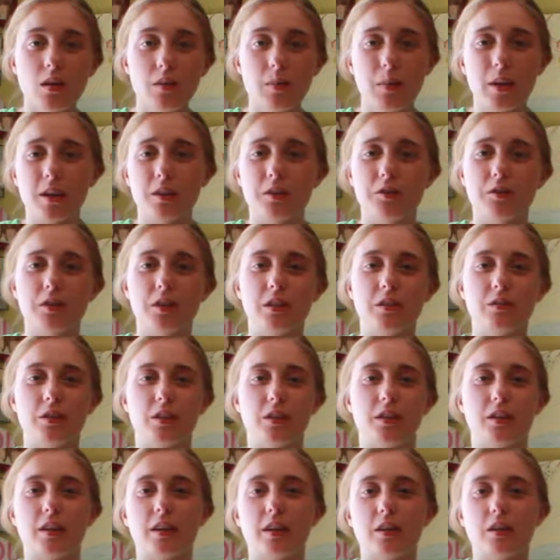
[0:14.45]
make a treat
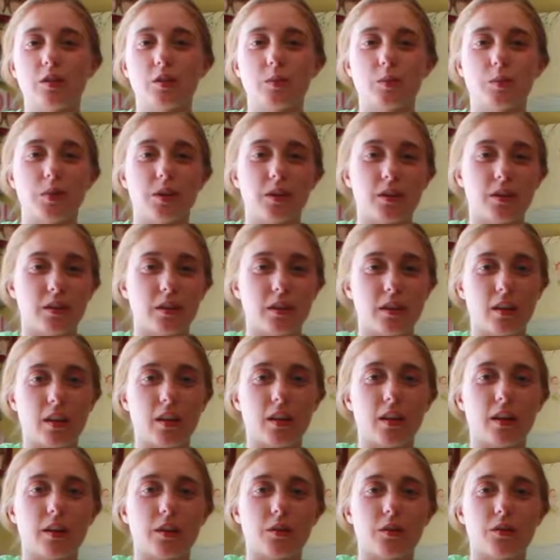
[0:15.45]
for your kid's
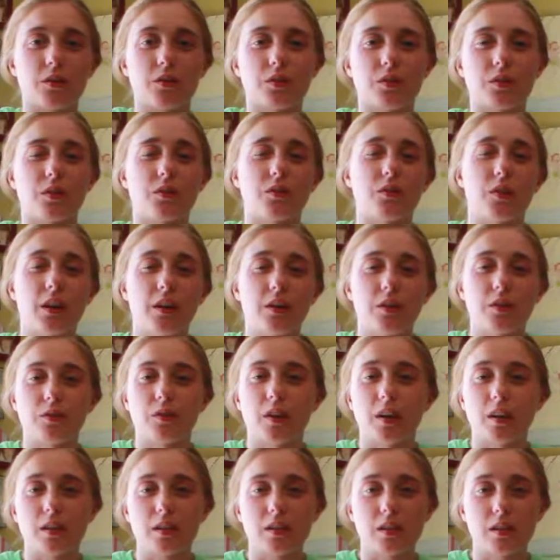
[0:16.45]
birthday or for a friend or
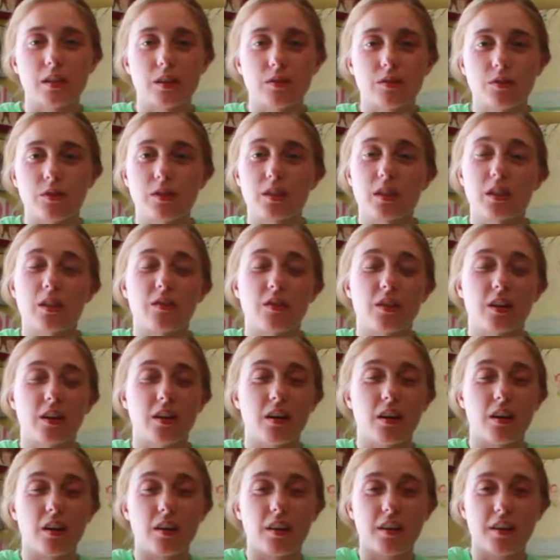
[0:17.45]
relative or
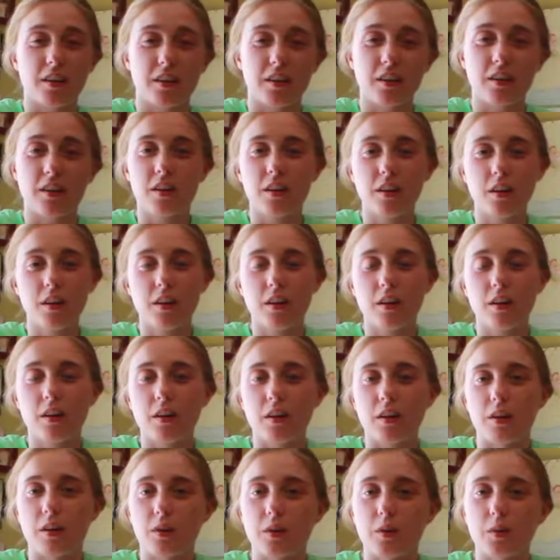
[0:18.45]
significant other.
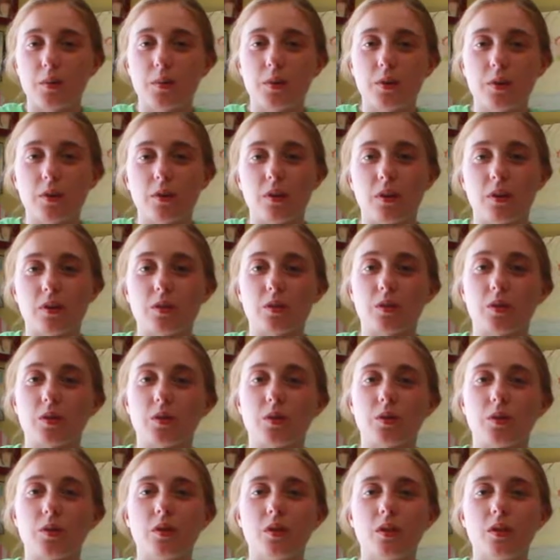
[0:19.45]
You can
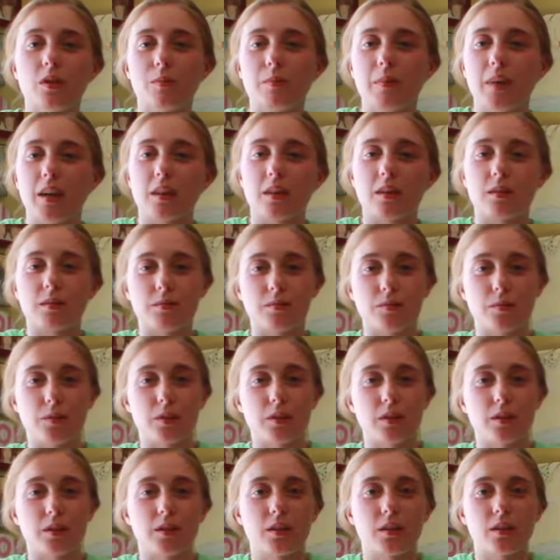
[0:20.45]
also make them
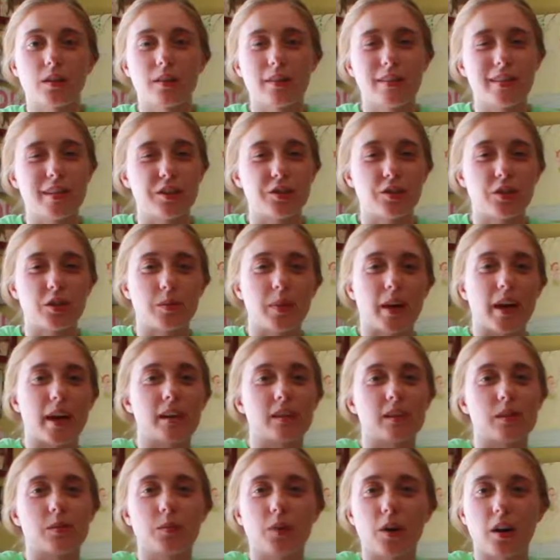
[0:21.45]
for a dish to
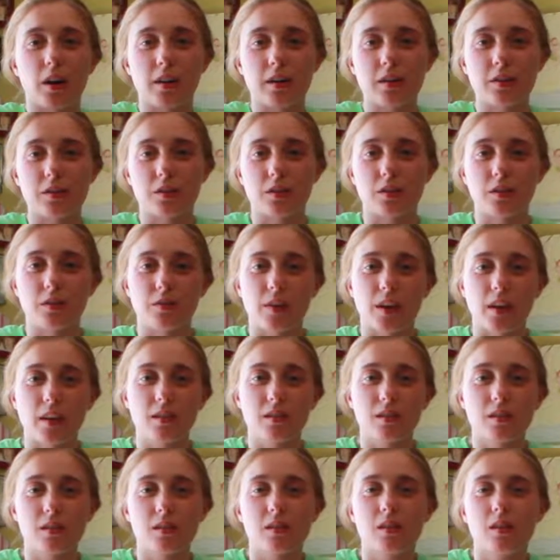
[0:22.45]
pass at parties or
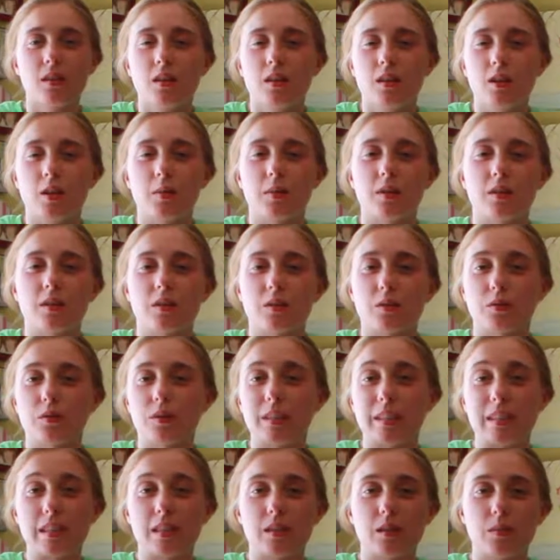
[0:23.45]
events. No bakes are
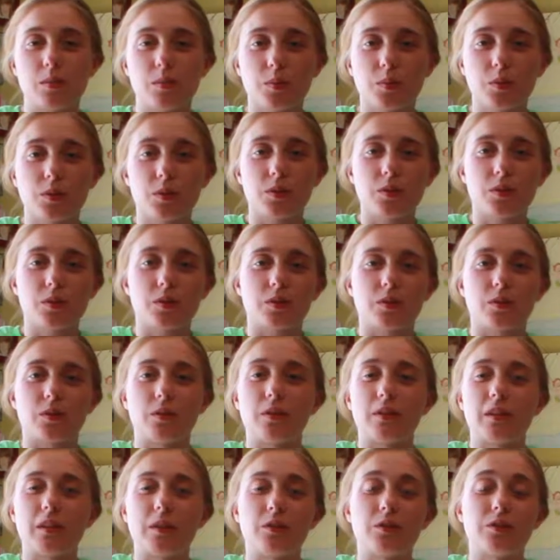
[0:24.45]
really simple,
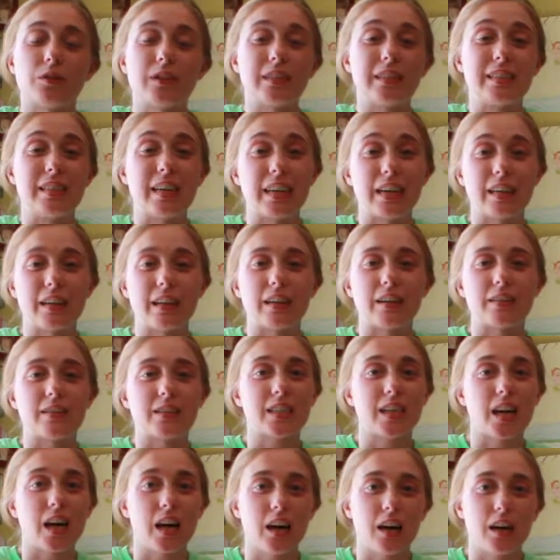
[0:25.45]
so they don't really take a lot
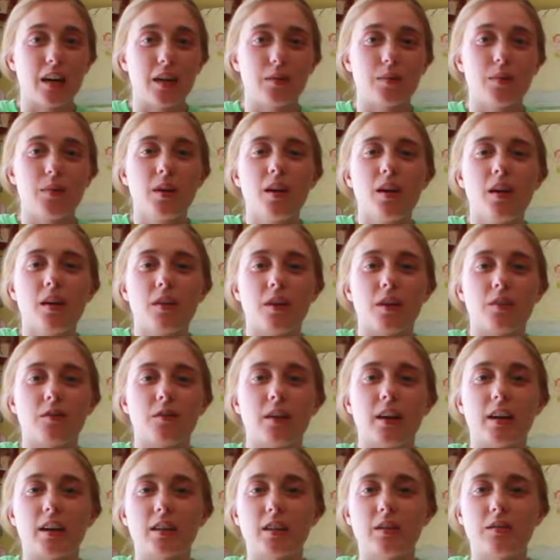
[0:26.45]
of time. They're a
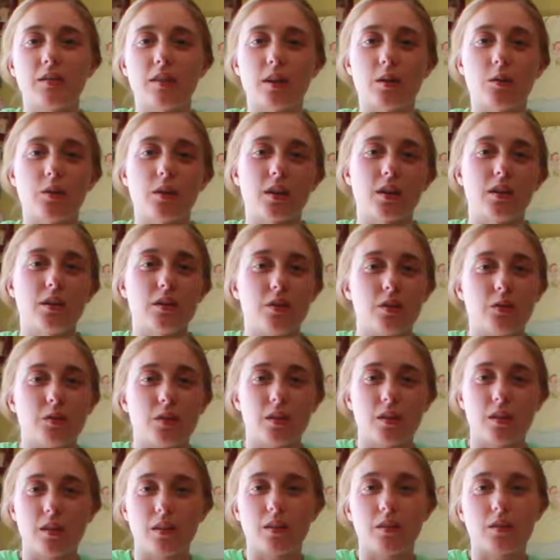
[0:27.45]
fun activity that one can do
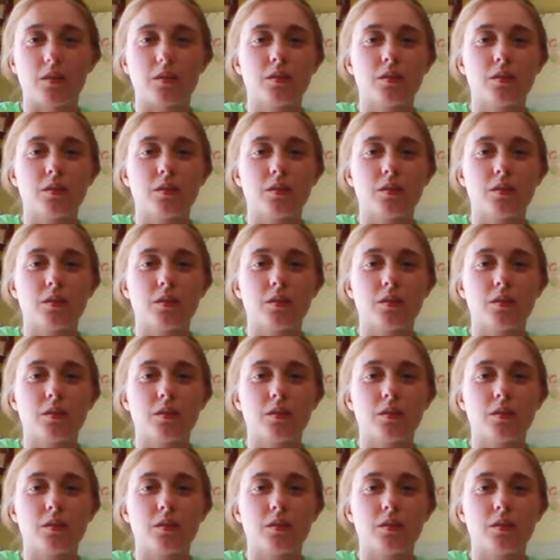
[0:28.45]
with,